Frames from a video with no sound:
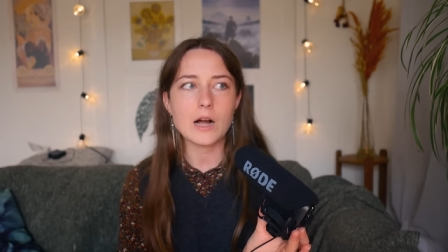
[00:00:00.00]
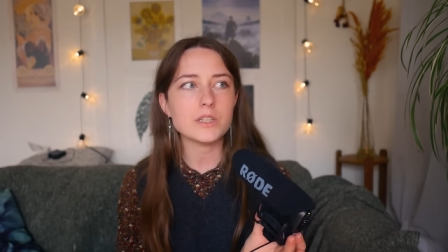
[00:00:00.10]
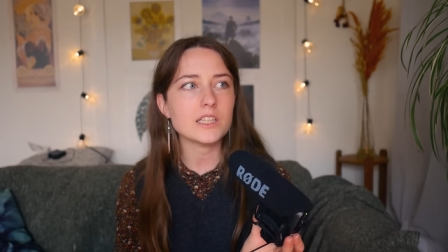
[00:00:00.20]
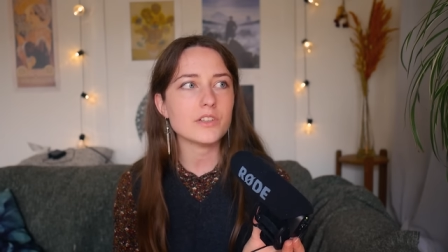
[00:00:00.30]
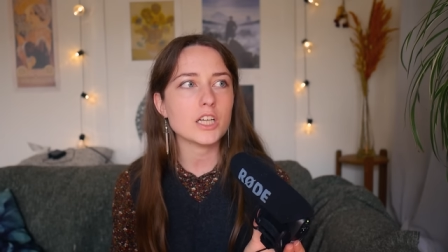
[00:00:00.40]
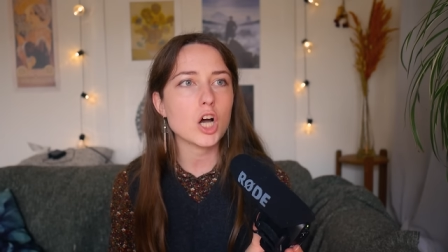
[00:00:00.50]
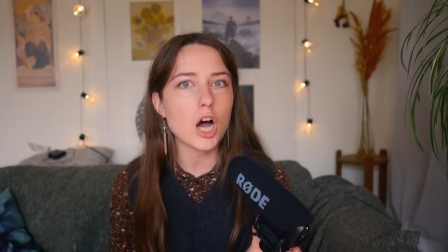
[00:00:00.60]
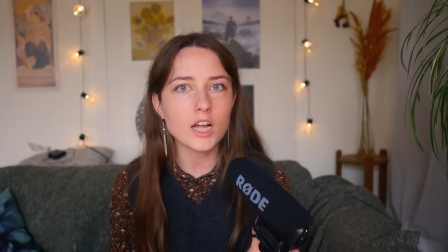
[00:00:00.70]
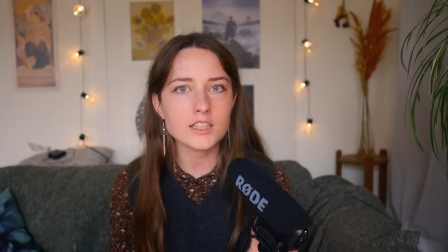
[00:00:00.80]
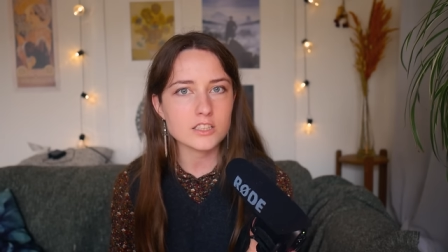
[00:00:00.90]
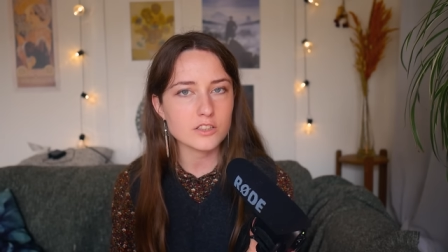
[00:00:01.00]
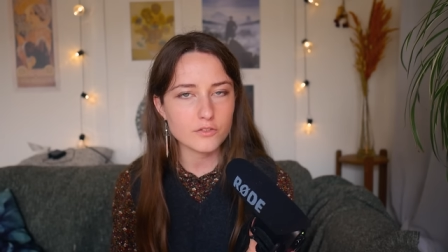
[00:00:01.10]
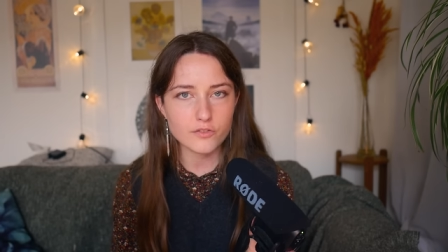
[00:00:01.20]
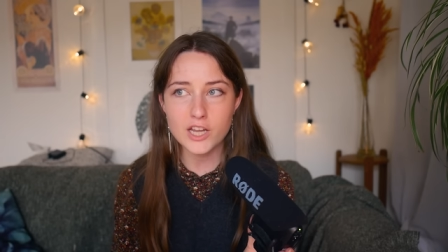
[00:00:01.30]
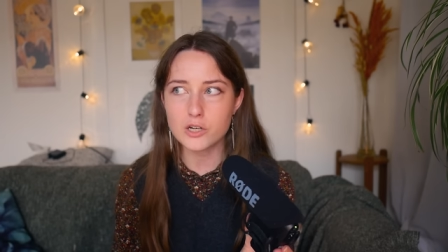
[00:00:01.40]
I would live in constant
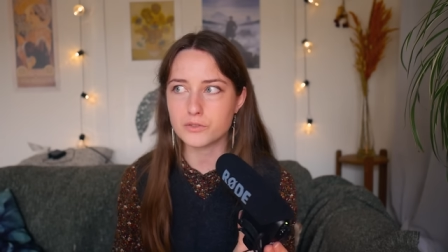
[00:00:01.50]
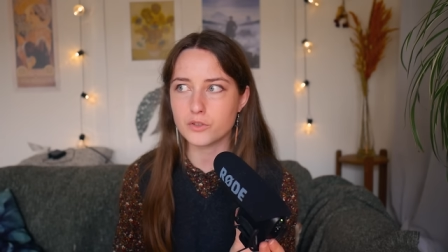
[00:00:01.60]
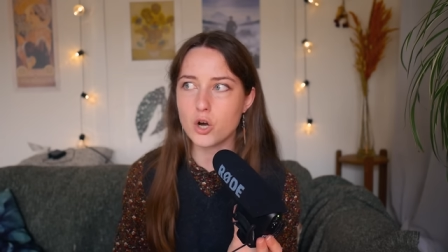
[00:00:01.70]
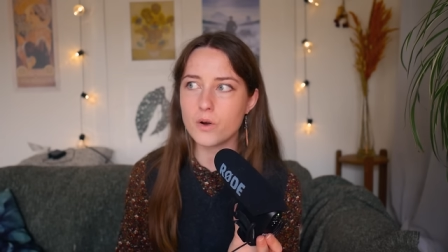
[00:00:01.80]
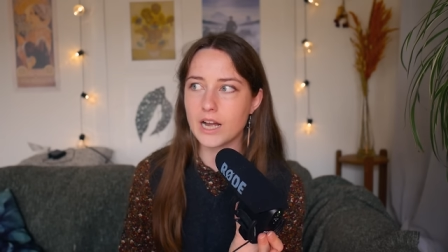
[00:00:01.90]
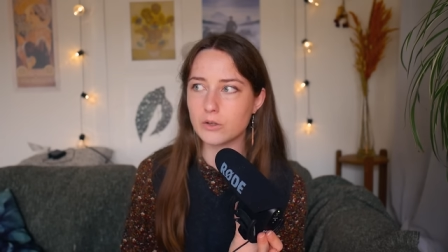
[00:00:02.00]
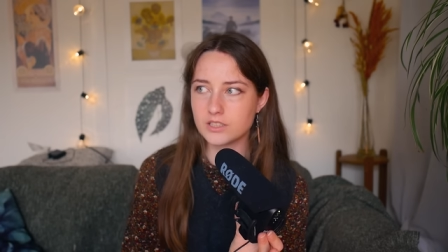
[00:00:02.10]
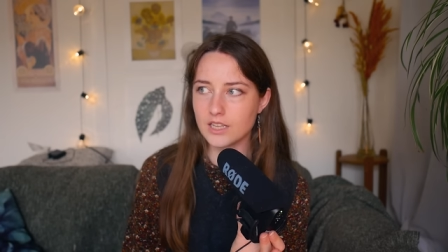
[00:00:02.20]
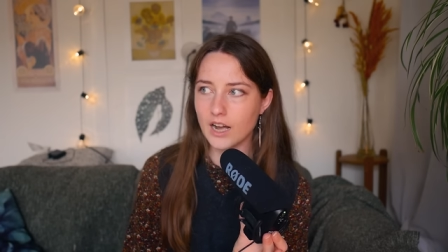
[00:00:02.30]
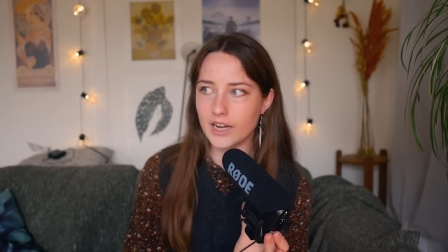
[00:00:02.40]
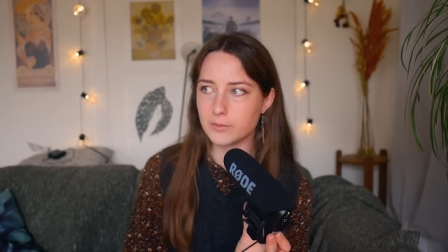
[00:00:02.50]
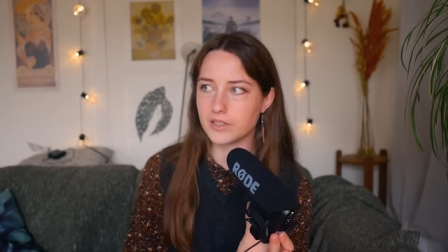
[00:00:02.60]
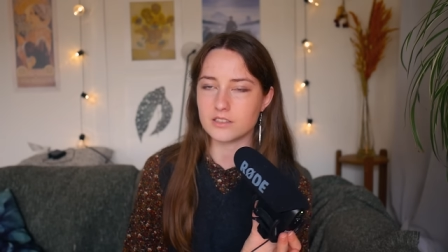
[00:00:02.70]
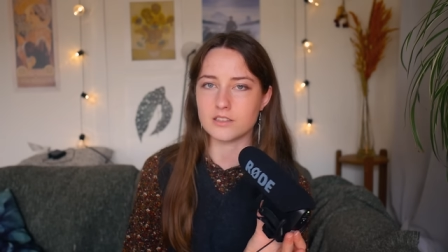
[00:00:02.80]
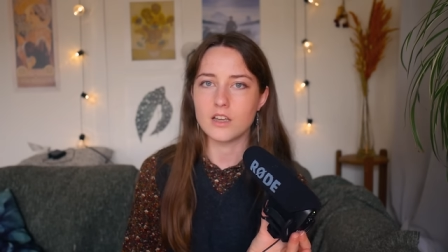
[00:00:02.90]
fear of going outside
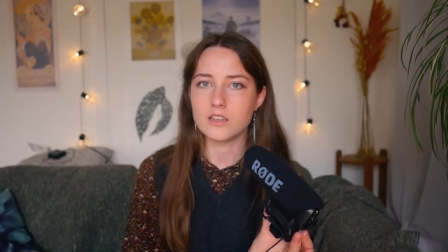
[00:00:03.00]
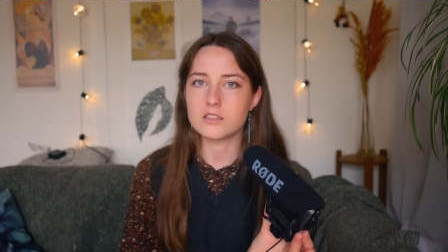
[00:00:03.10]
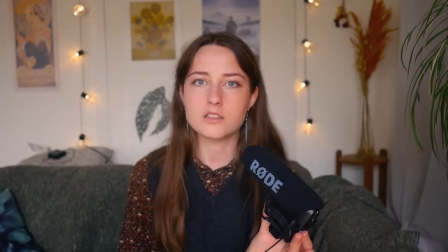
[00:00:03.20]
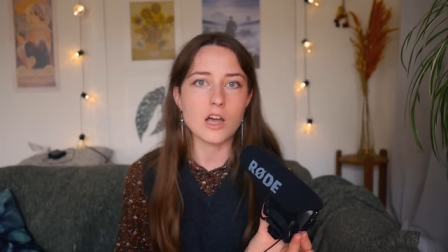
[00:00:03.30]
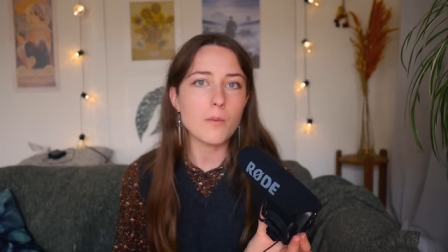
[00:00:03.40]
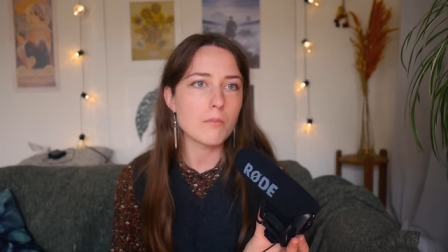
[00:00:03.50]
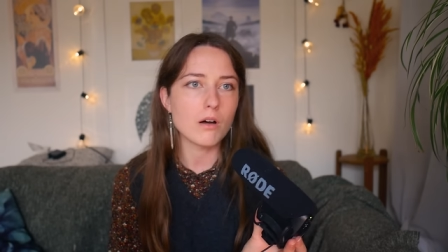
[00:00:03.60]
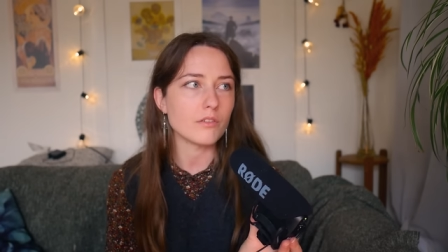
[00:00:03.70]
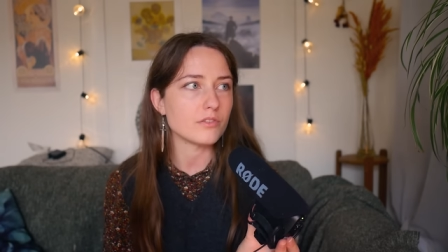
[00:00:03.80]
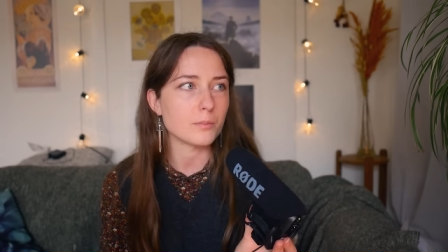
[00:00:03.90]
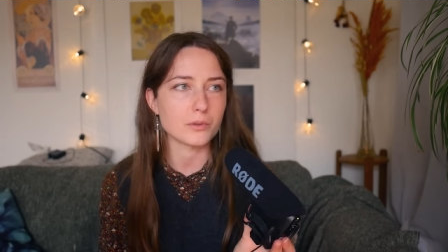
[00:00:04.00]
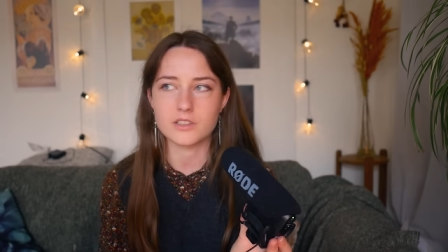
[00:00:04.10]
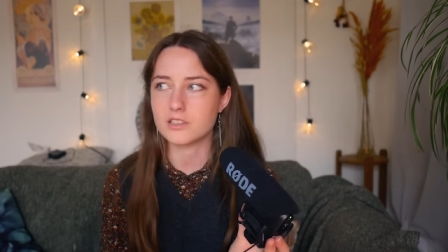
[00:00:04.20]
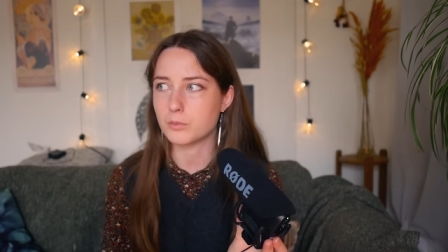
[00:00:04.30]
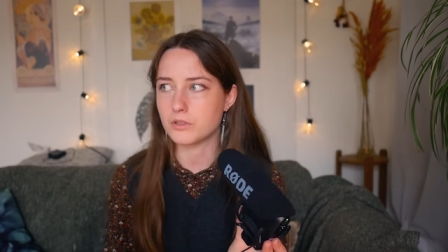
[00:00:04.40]
because some of the
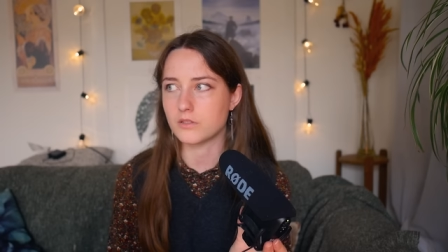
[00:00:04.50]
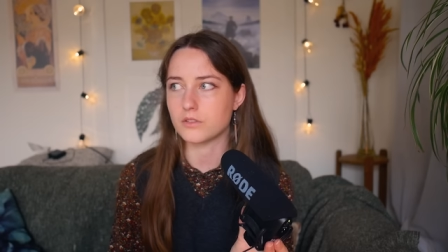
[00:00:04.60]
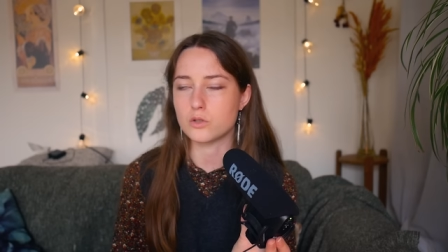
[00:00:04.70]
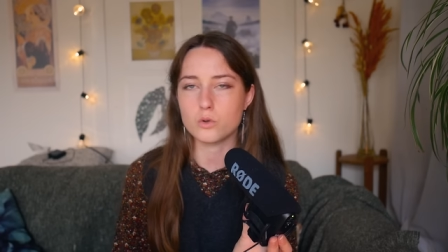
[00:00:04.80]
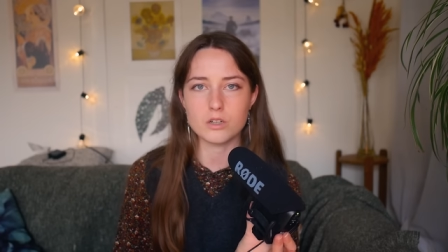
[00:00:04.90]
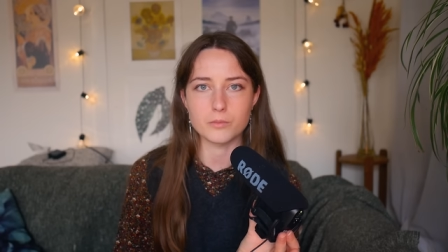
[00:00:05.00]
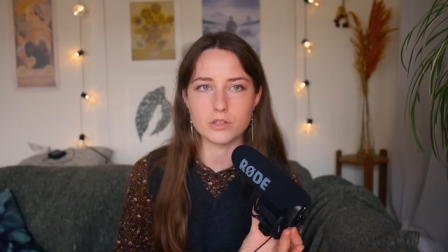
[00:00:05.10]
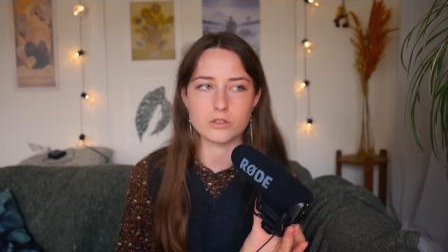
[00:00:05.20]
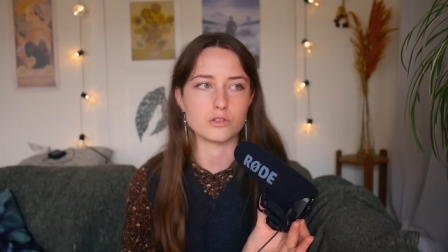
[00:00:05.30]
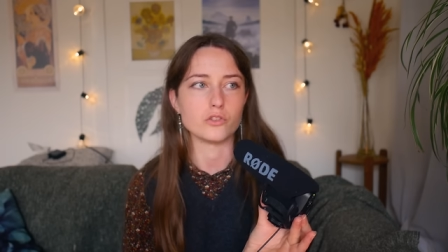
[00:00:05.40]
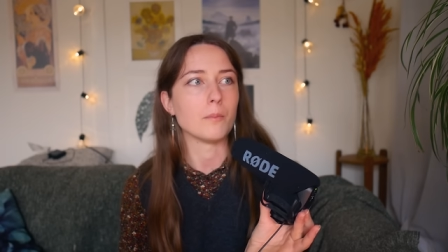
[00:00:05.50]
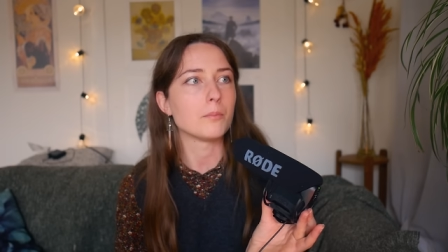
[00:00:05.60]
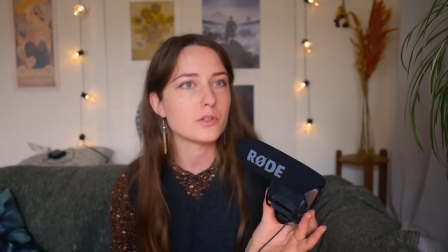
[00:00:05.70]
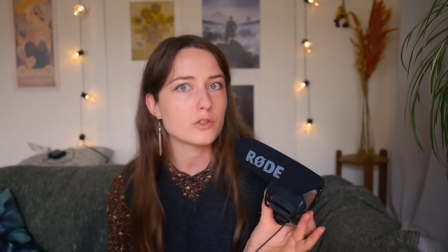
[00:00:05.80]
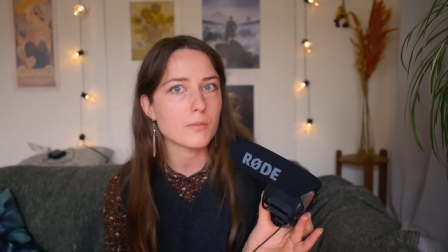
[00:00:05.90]
participants of the tournament could jump
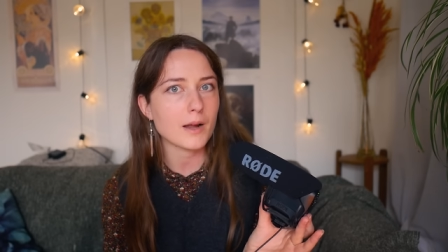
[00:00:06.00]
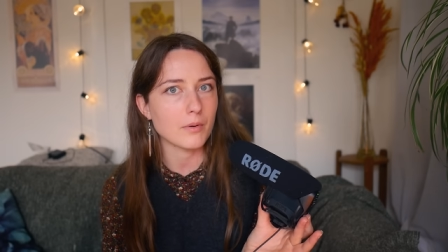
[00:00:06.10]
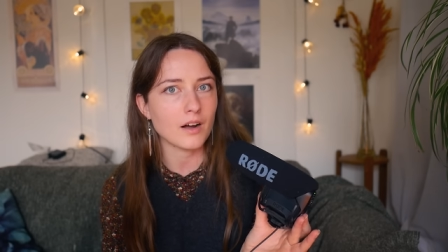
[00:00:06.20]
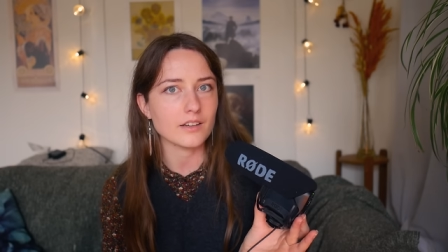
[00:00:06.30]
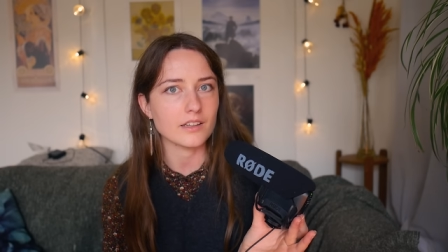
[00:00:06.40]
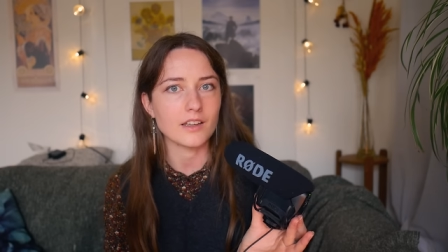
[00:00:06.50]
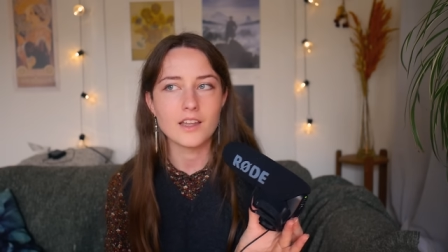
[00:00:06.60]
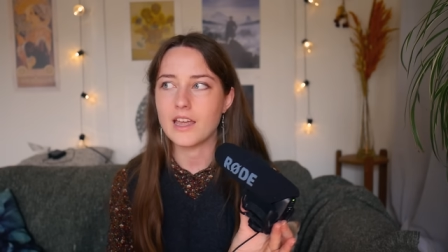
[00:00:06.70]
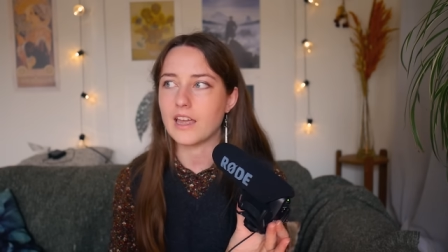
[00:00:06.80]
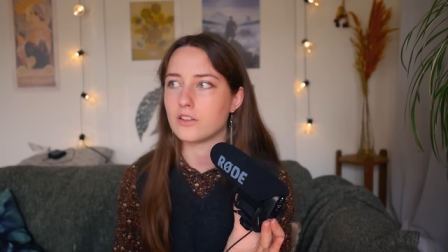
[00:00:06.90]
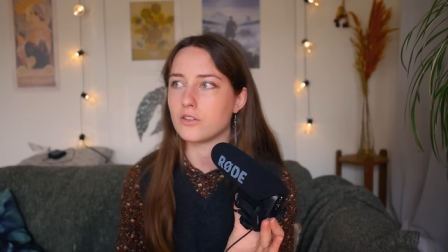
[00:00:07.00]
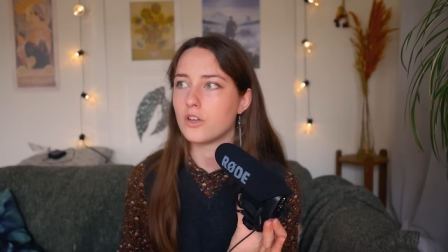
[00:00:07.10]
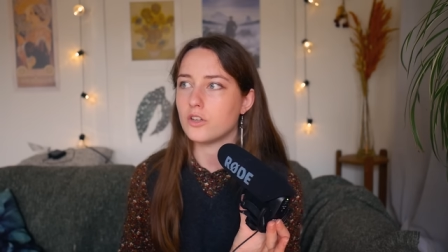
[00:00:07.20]
into my body and